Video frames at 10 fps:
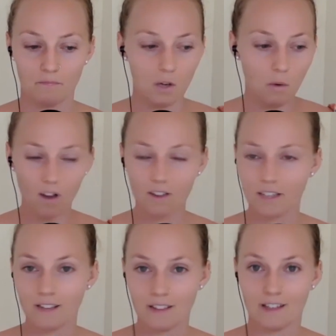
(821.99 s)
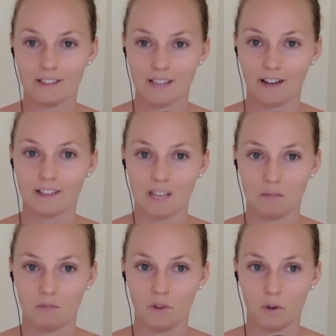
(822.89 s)
You all eat the exact same
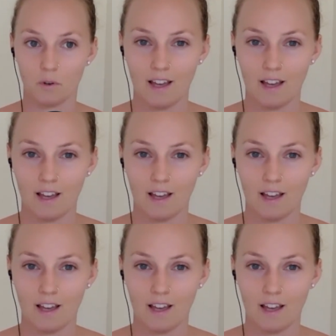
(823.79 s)
food.